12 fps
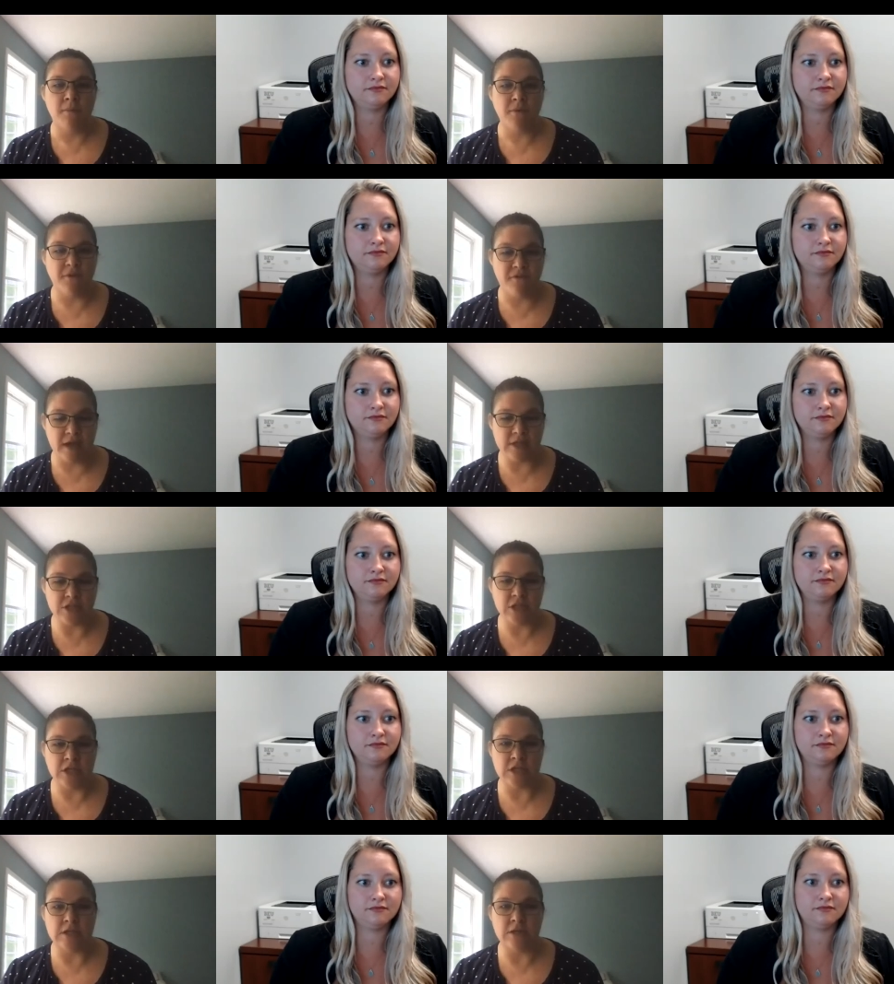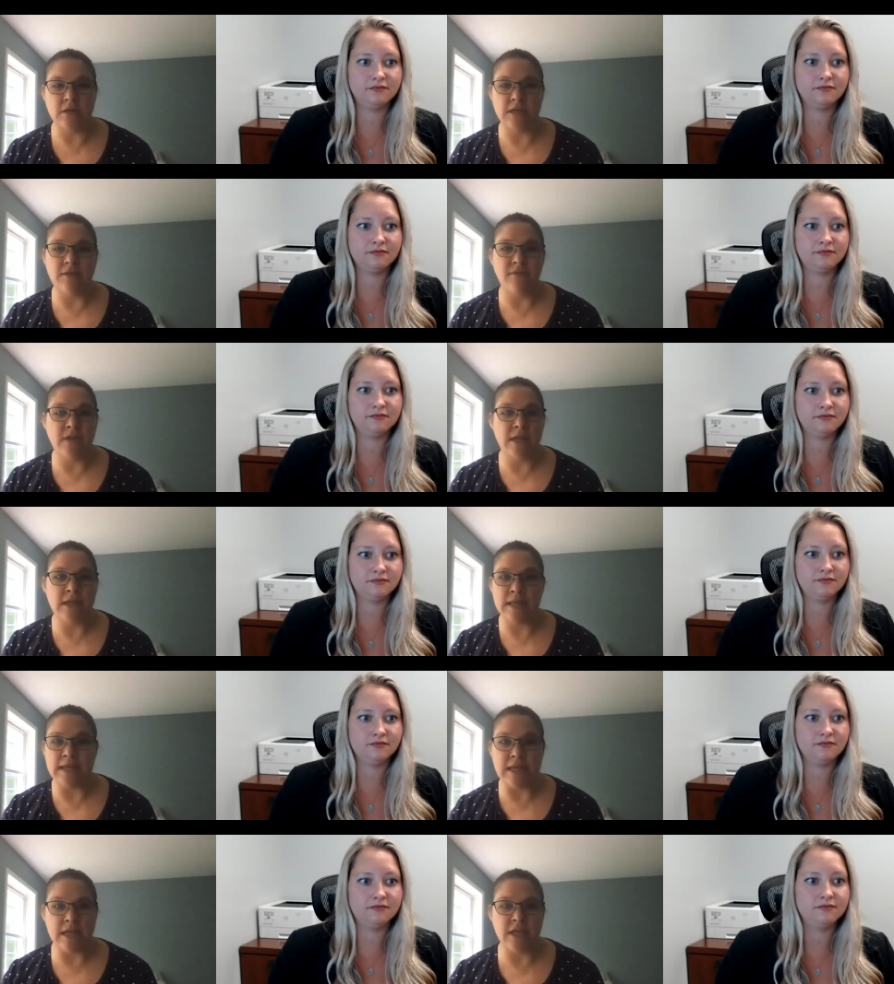Speaker 1: professional, even
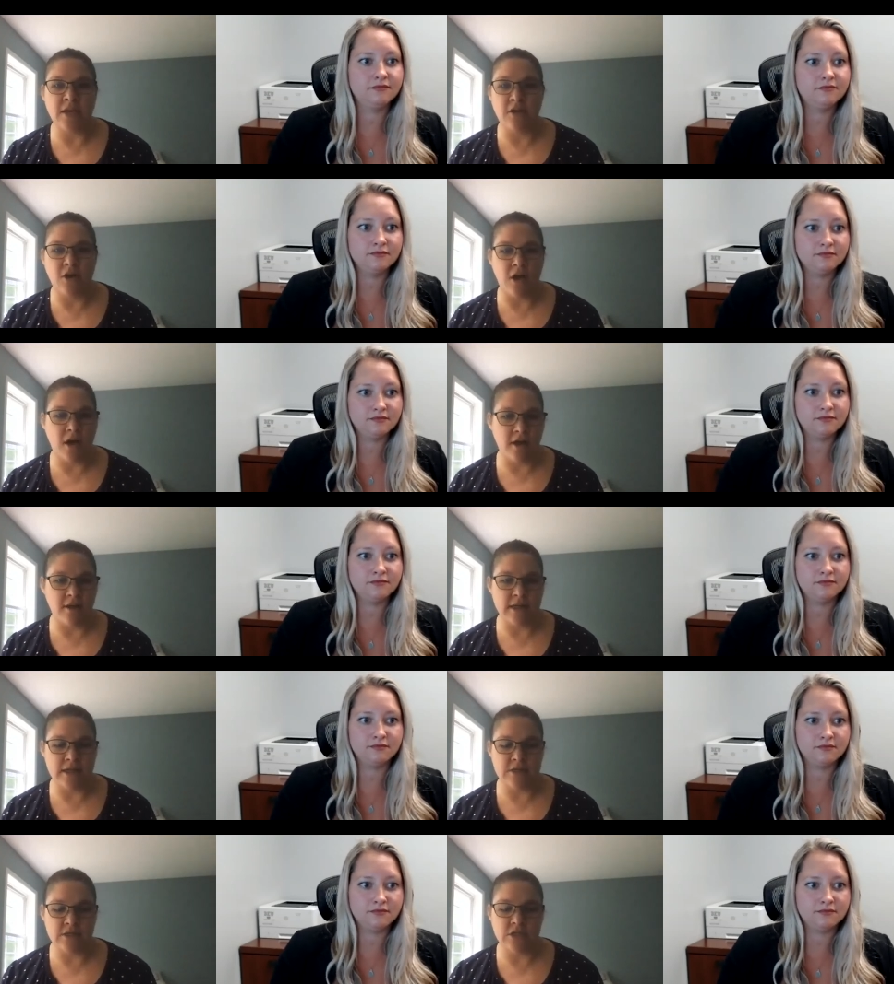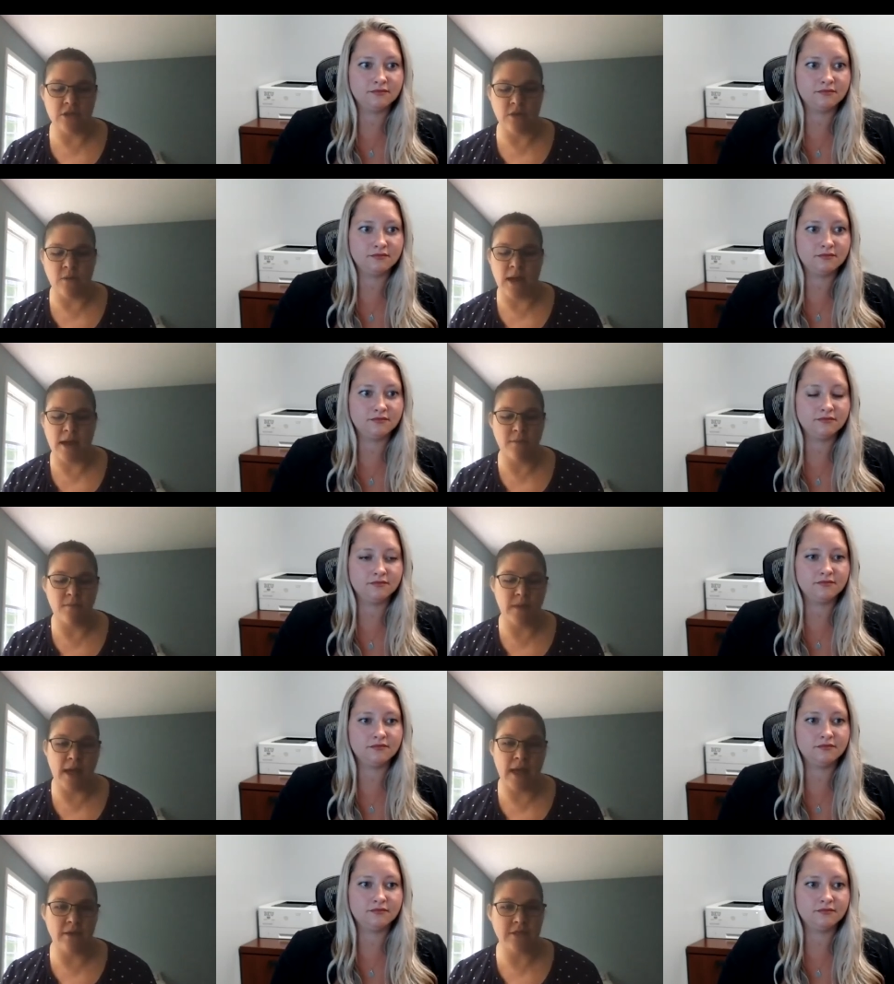in college, you know, I,
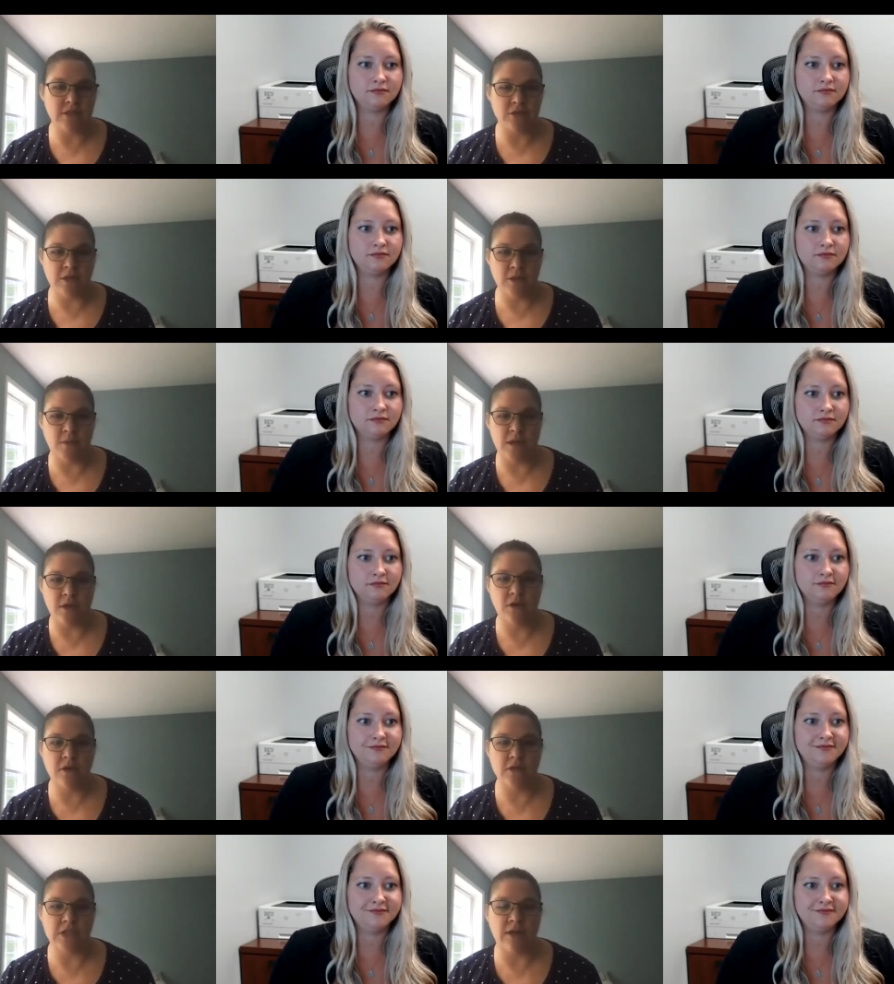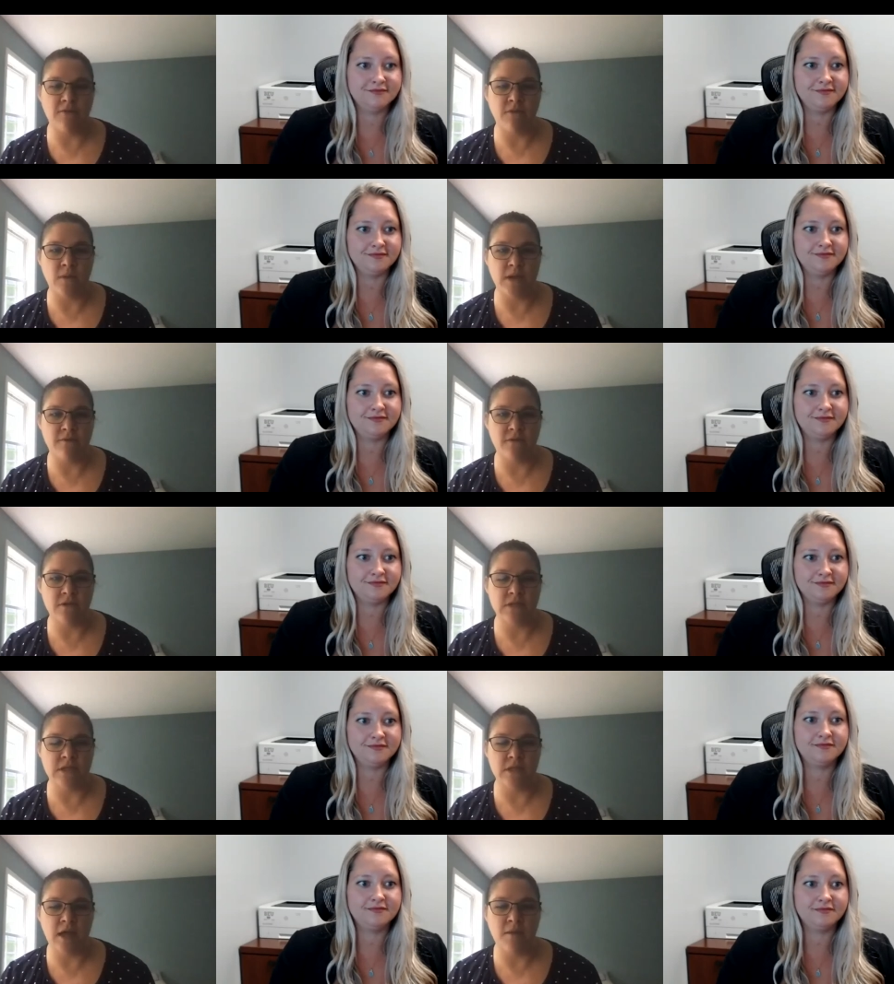I certainly would encourage everyone if there's a
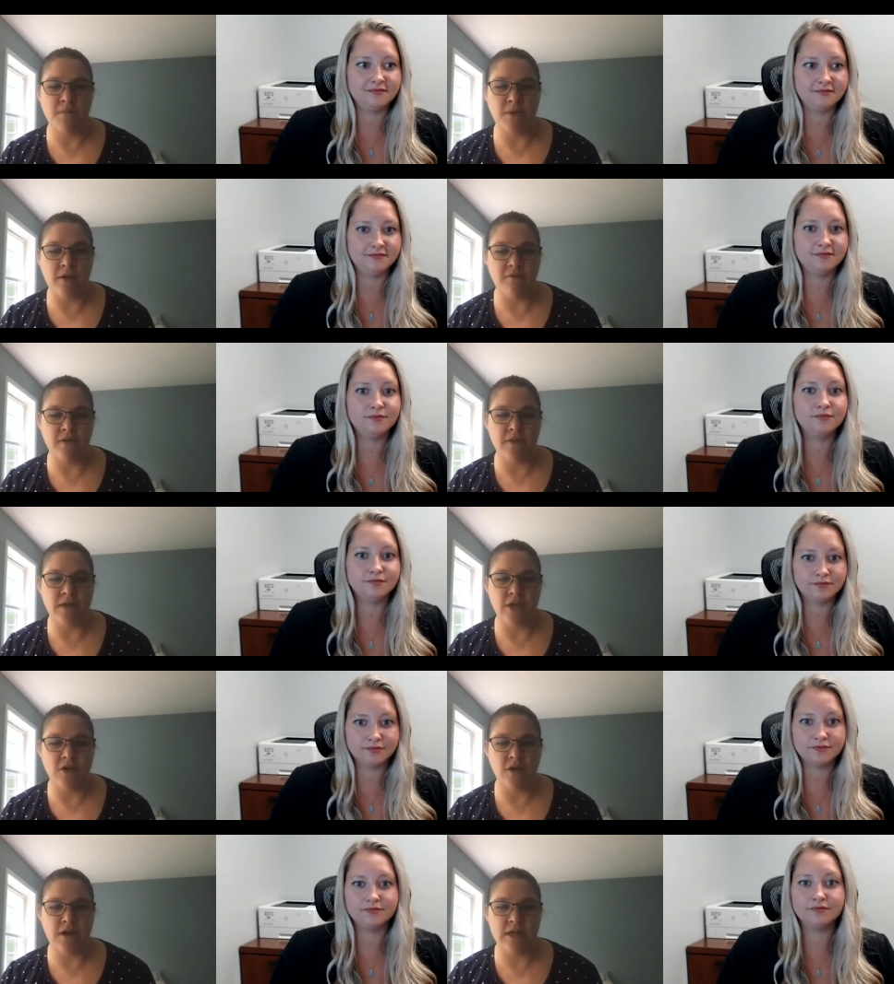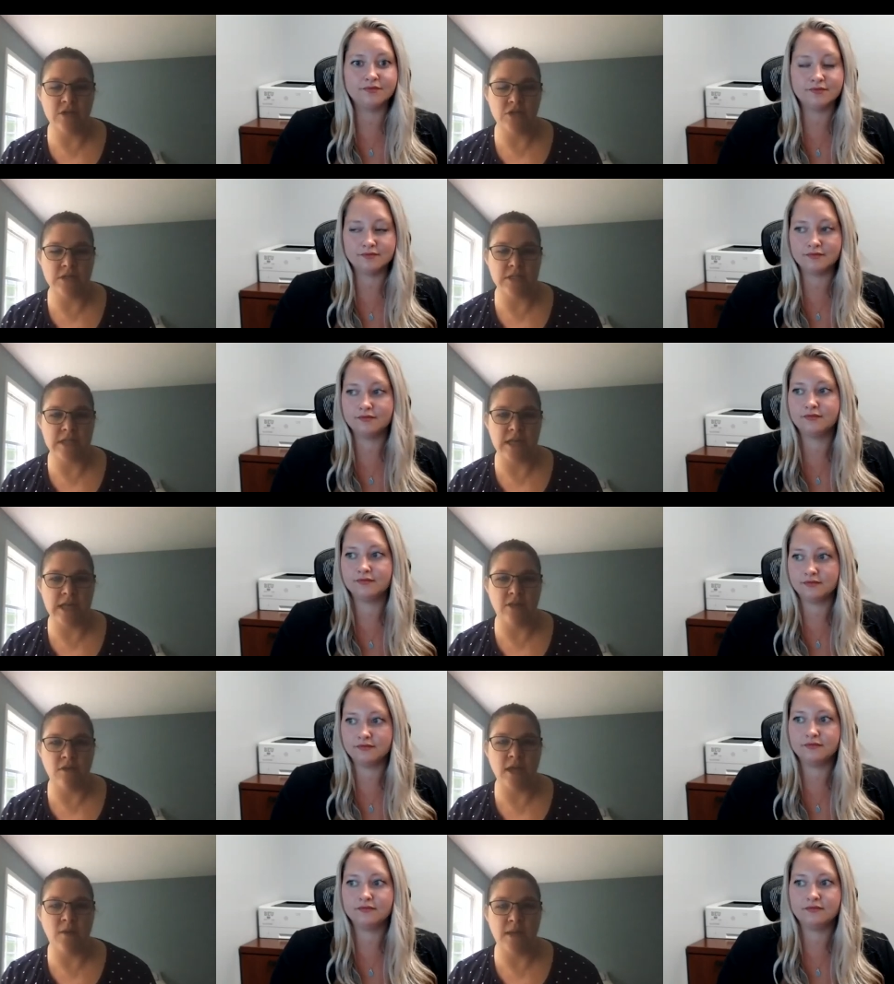nonprofit that you're interested in, look
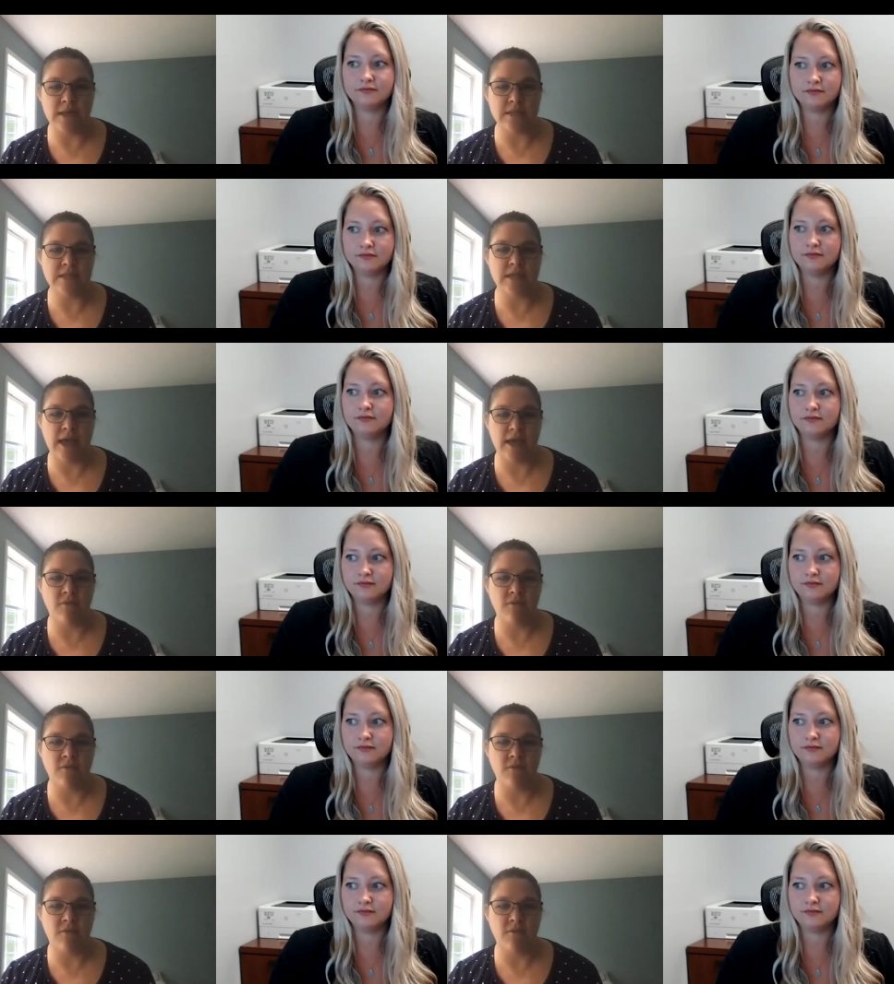at ways to get